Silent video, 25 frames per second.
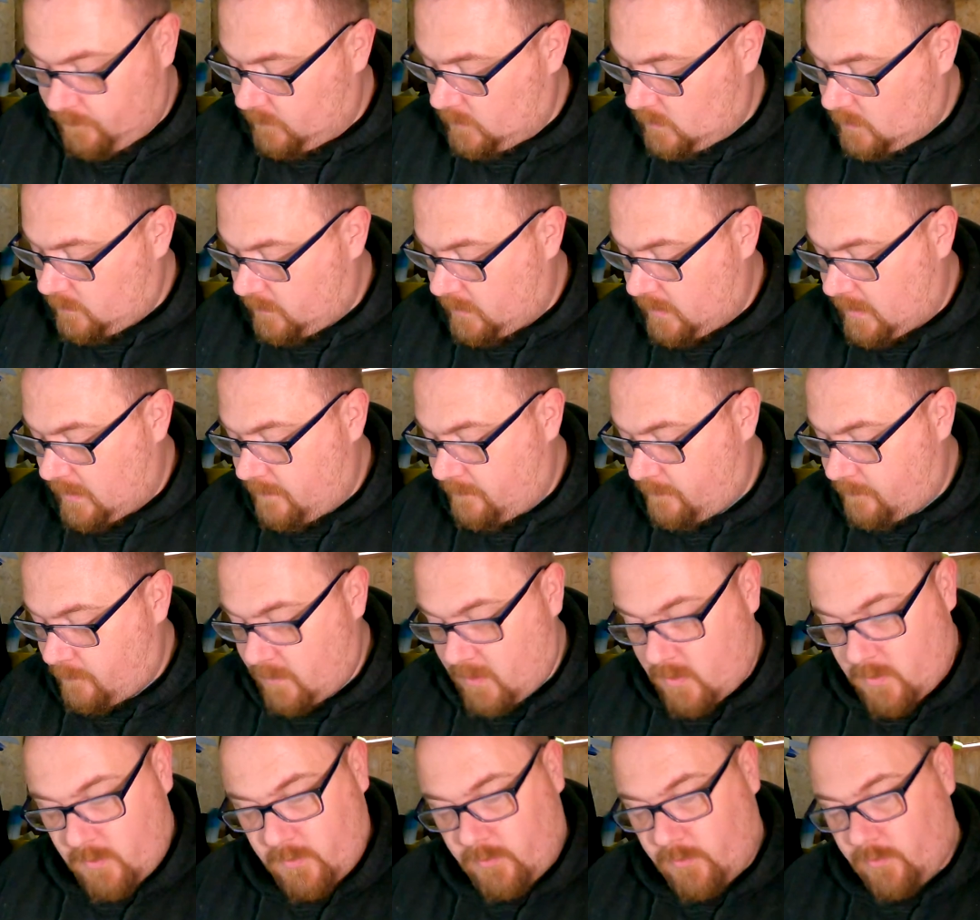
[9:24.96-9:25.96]
Okay, for
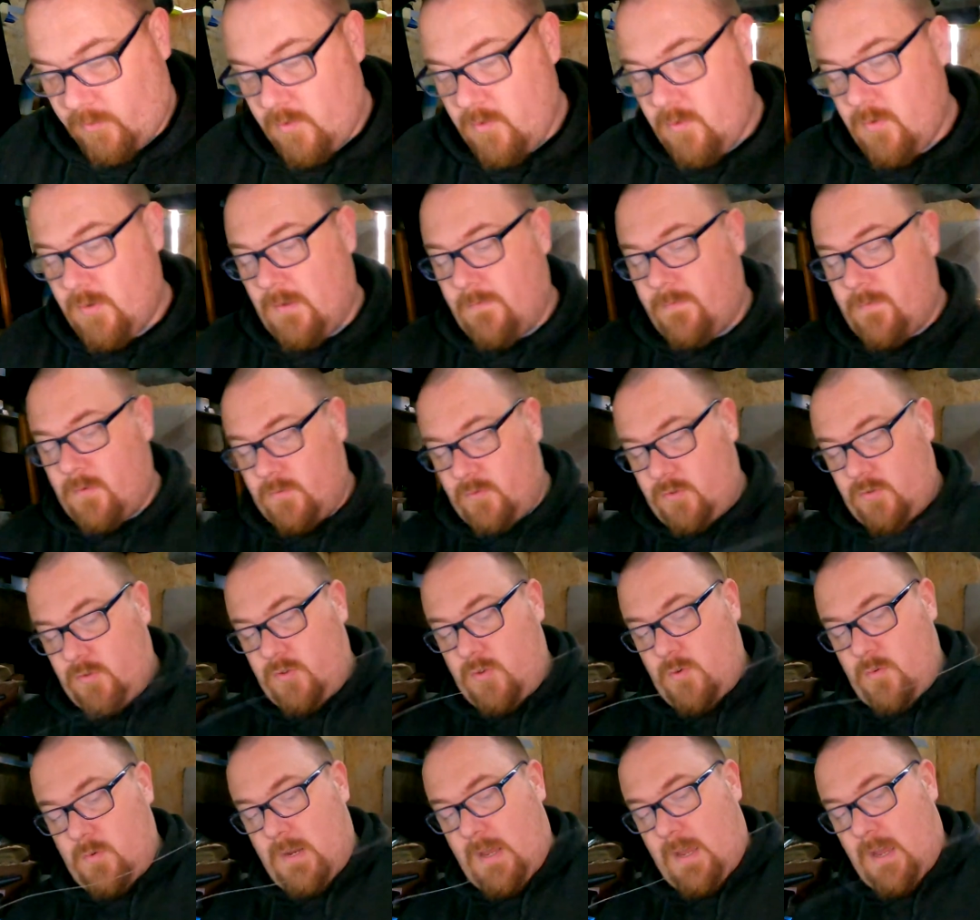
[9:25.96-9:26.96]
my hook snood, I've gone to
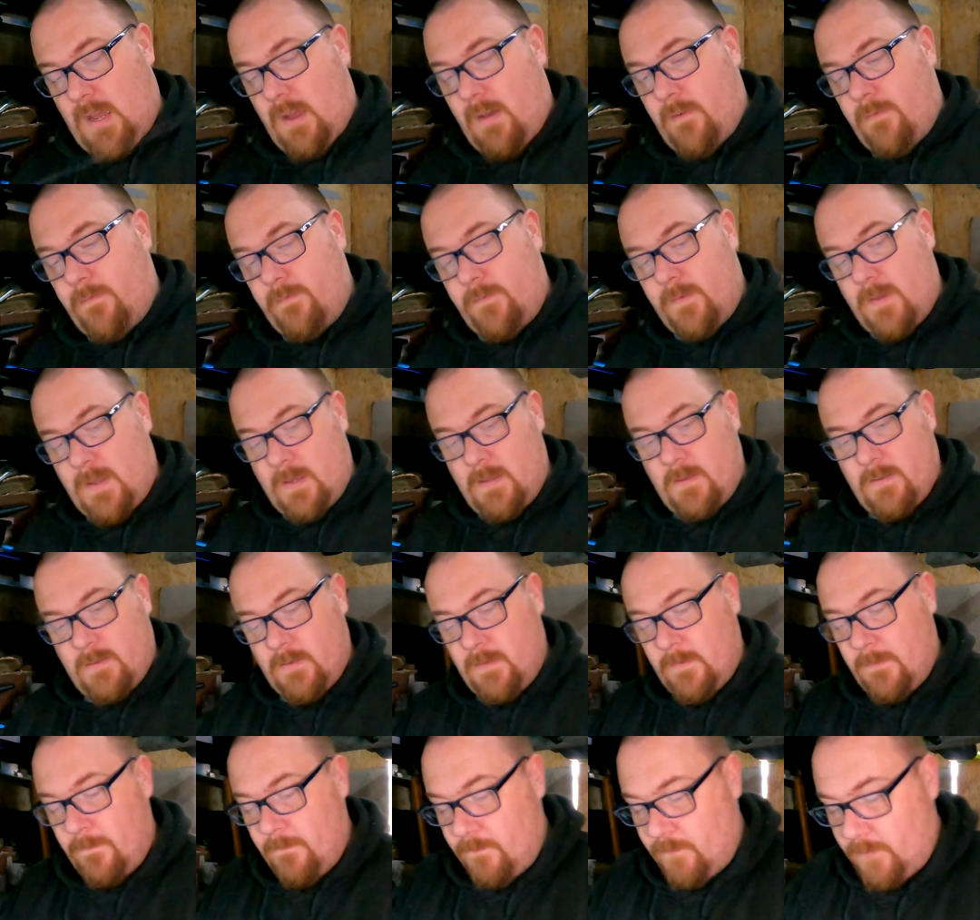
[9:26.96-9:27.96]
2.5
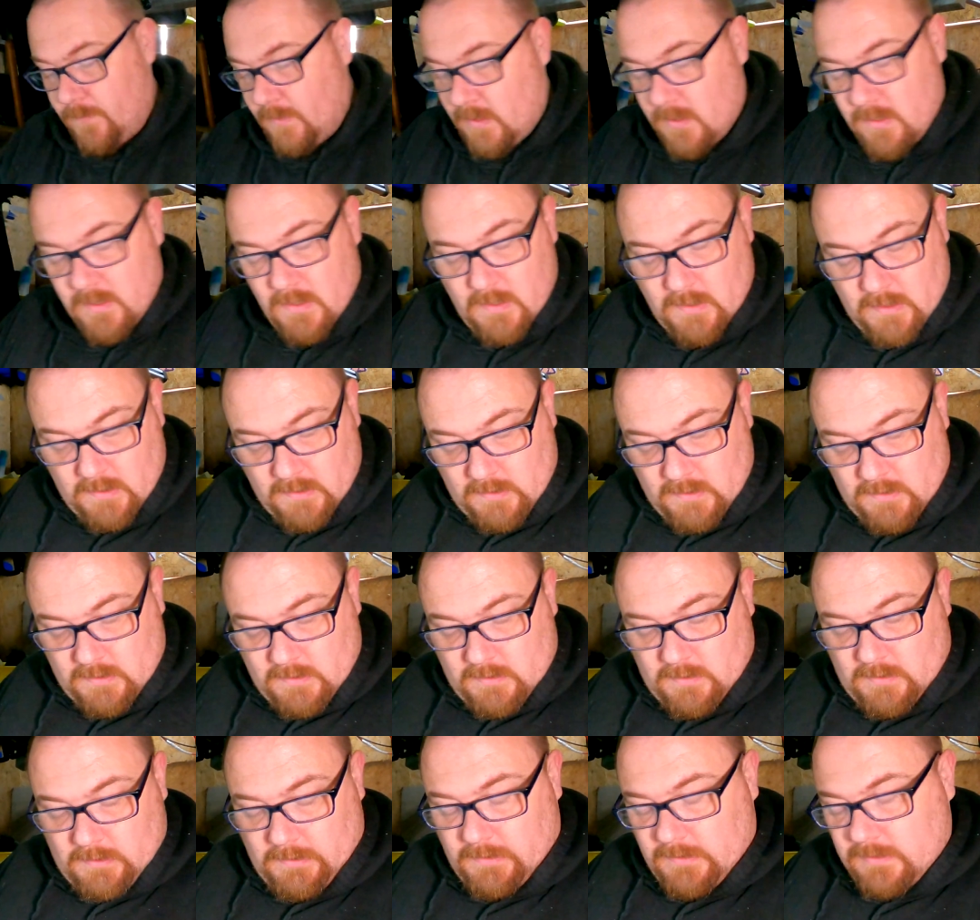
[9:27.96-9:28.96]
feet.
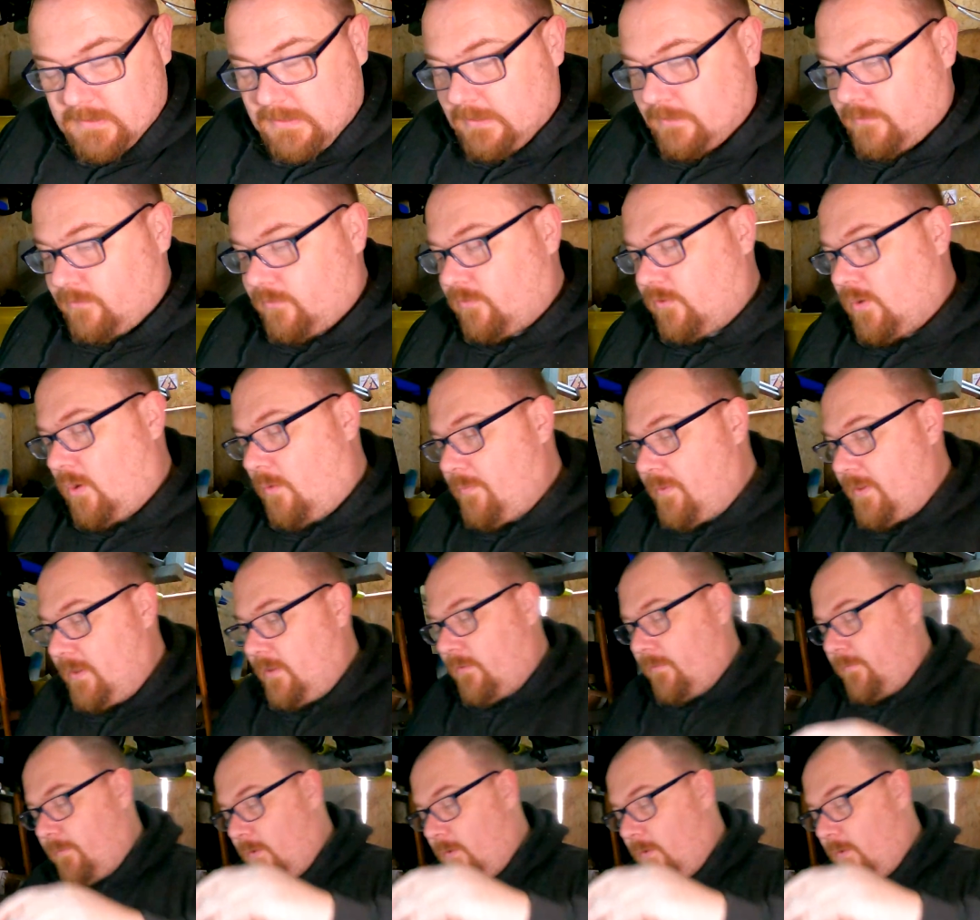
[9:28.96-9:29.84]
Now to stop things